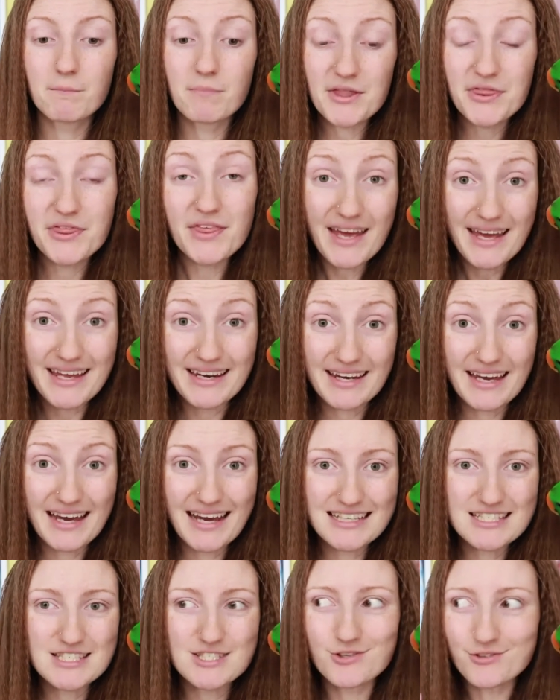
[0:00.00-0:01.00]
But then,
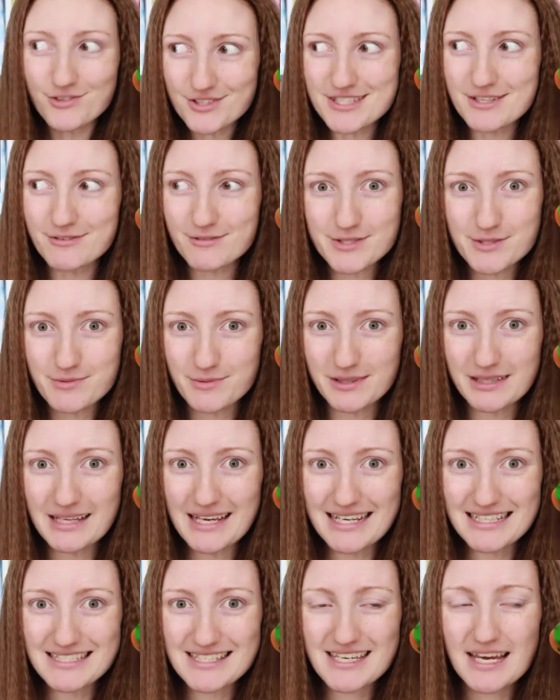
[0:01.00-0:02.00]
as soon as it was
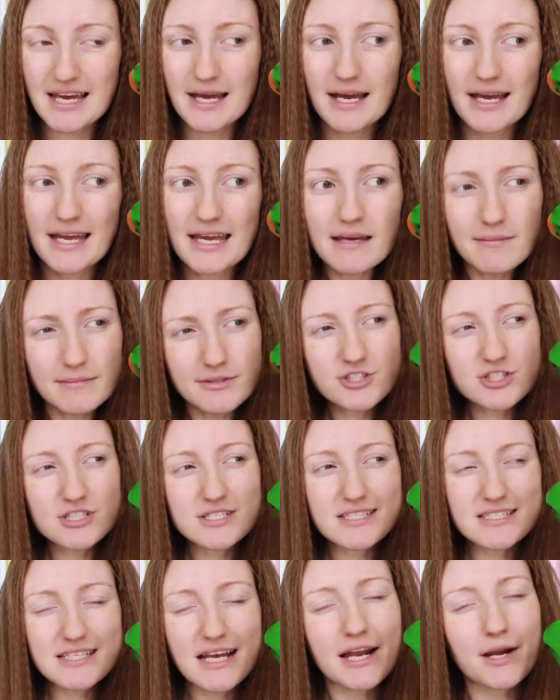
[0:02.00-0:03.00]
released,
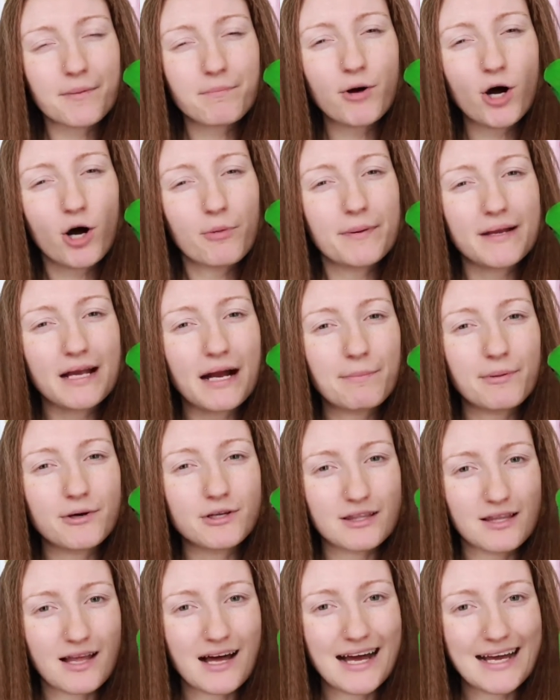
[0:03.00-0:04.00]
images started popping up
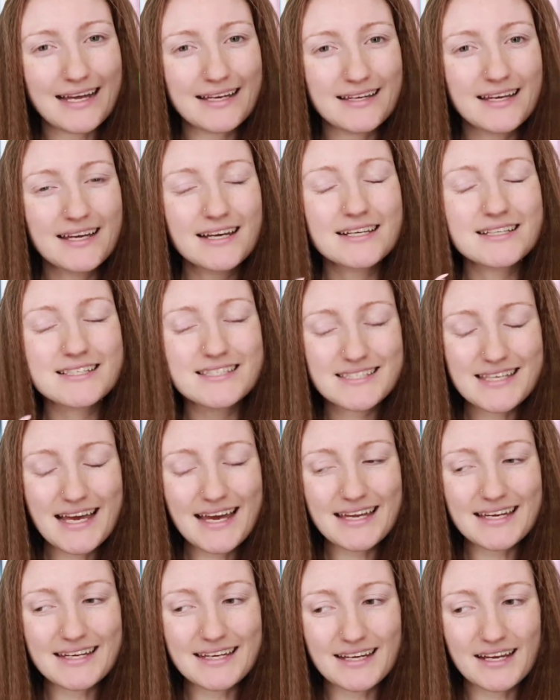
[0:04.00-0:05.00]
online
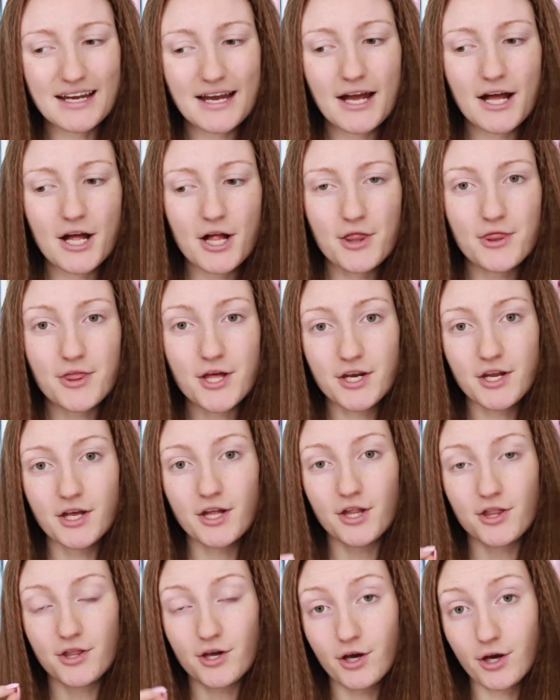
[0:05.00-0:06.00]
saying that
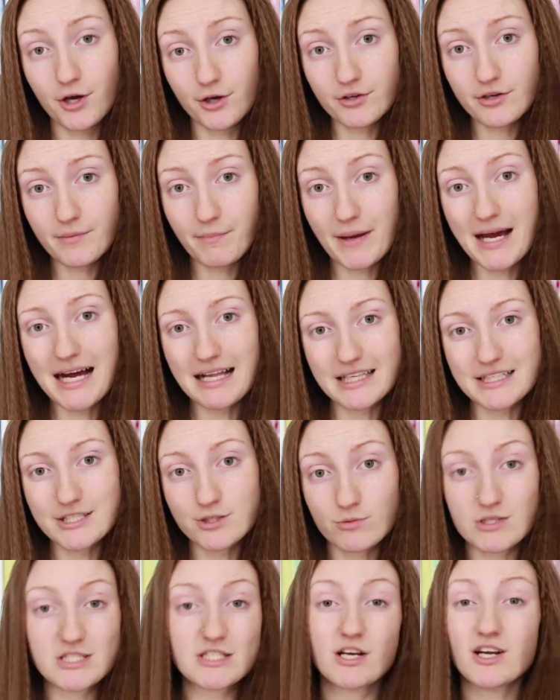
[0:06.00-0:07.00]
the HUDA
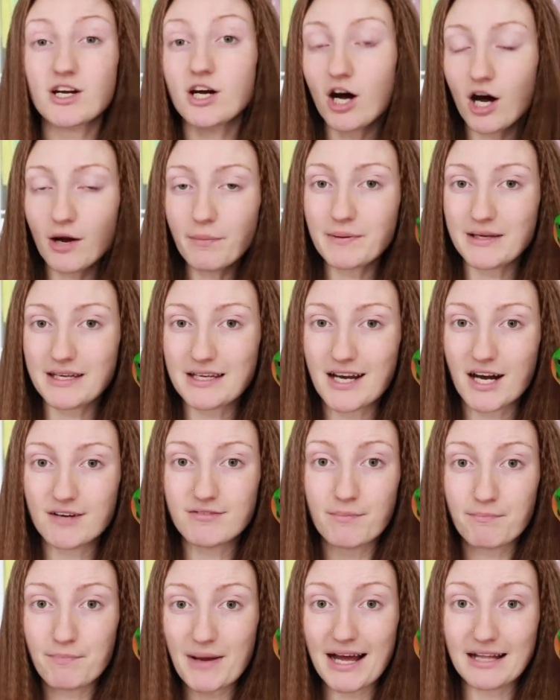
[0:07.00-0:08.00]
palette was a copy
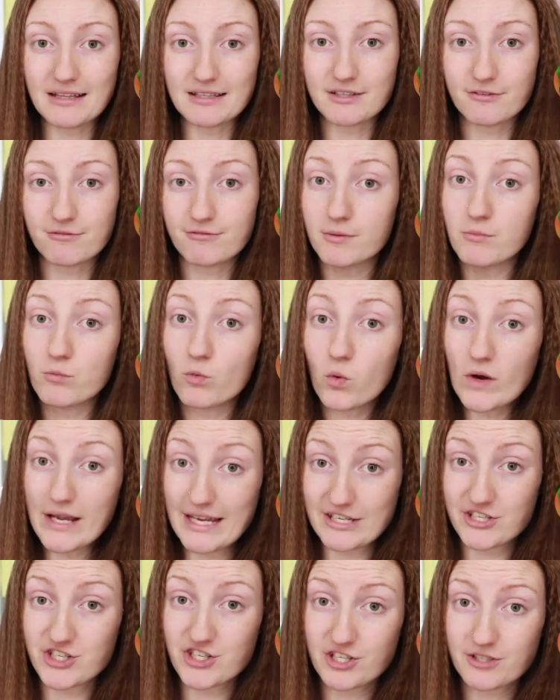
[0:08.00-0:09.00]
of a palette from
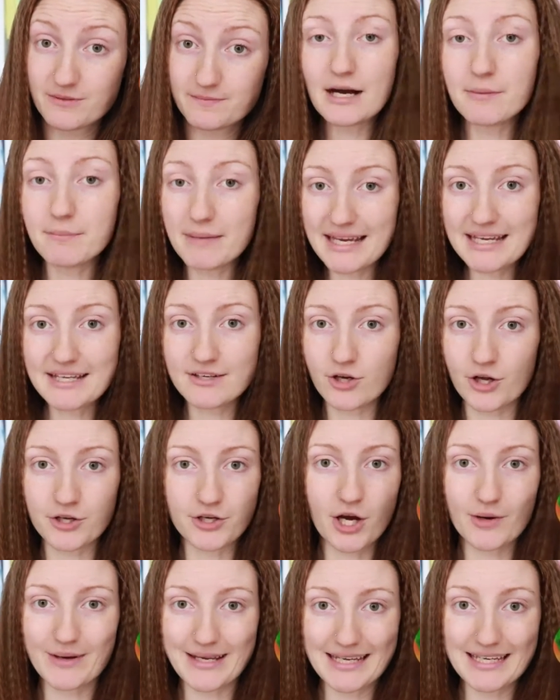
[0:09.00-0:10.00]
Wish. Now, me not
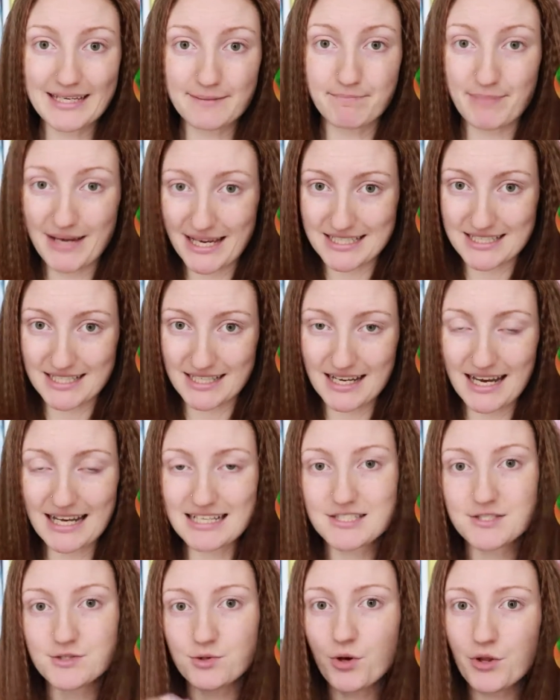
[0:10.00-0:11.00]
knowing any better, I
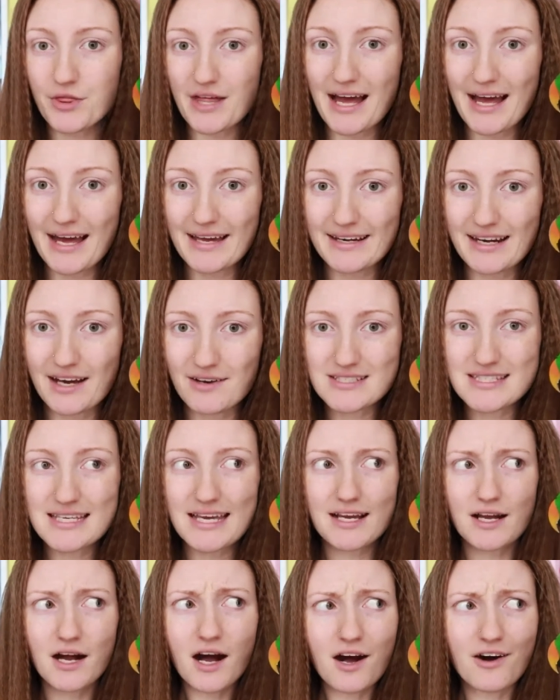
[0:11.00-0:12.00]
saw that and I was
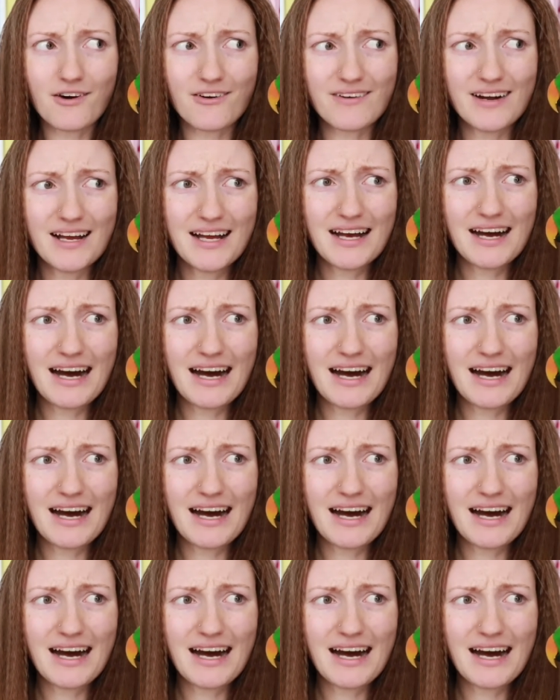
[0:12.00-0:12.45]
like, oh,